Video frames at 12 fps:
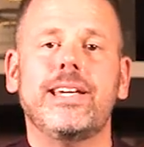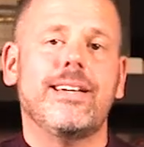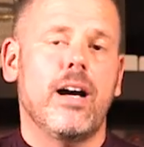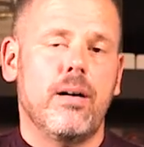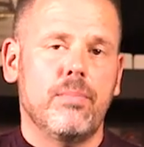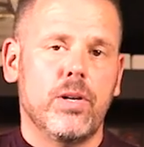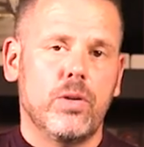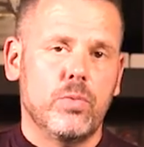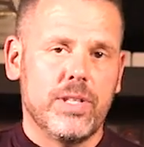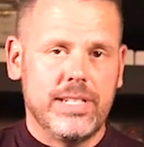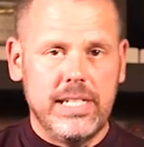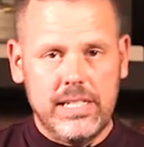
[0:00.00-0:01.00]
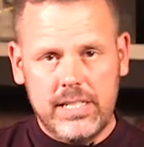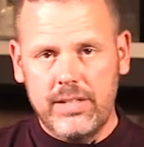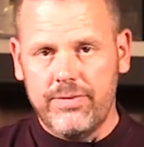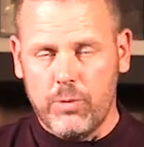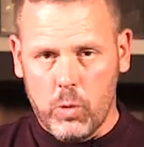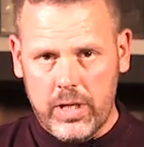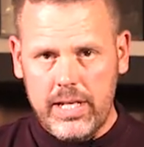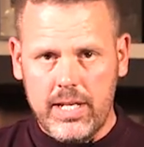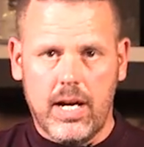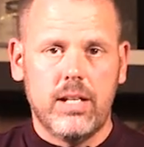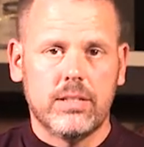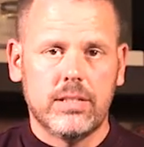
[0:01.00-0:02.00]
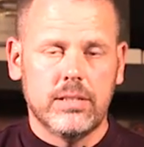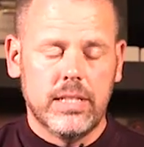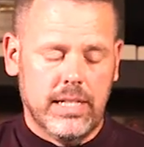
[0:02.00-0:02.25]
combo with a DC-40 collar.